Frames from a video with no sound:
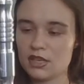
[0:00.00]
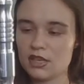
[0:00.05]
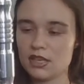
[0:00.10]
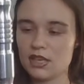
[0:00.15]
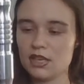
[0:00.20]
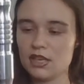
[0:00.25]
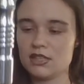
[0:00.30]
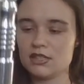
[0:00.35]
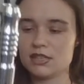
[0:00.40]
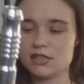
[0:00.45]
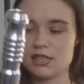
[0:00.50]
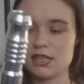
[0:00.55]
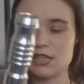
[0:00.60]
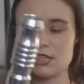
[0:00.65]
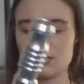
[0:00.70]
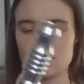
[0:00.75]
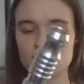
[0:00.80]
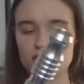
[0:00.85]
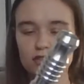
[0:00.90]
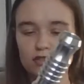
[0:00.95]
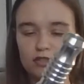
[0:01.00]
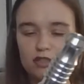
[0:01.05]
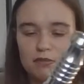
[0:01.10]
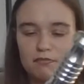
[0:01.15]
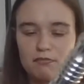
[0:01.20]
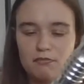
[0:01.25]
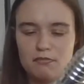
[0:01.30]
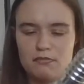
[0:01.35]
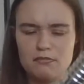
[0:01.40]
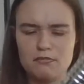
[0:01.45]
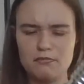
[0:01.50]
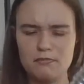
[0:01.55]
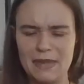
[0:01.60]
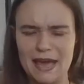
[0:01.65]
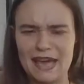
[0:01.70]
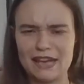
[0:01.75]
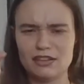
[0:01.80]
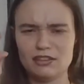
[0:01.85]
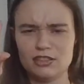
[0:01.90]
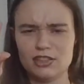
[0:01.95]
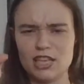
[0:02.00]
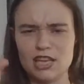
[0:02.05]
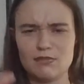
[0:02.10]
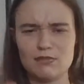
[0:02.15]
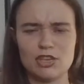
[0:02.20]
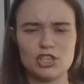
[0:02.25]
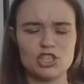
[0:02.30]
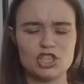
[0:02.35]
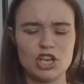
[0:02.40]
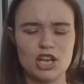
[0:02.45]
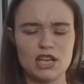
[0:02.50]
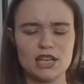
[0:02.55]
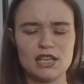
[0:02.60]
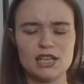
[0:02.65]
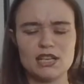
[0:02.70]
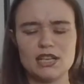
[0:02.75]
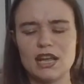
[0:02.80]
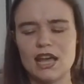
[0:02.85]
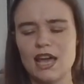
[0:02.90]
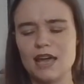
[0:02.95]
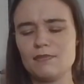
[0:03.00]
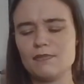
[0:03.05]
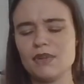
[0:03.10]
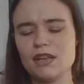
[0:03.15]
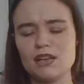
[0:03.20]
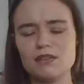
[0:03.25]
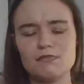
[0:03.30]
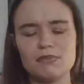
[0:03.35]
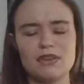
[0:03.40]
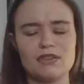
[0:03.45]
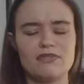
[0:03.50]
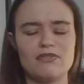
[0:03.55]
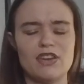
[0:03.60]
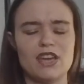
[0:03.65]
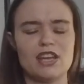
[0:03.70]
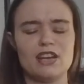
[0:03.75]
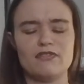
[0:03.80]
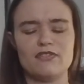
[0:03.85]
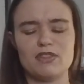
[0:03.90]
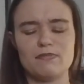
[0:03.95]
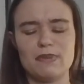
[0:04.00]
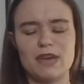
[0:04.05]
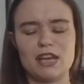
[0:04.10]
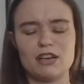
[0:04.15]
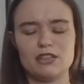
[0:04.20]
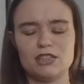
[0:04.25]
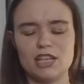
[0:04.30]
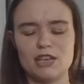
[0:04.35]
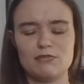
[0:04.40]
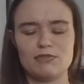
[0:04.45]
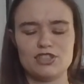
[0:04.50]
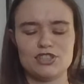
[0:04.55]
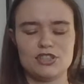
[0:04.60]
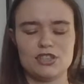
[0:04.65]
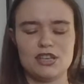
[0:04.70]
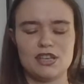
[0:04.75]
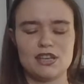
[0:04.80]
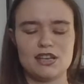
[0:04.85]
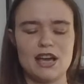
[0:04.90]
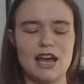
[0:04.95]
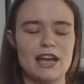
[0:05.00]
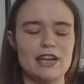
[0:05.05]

He decided to do some battle damage on it. I'm not a big fan of the battle damage thing.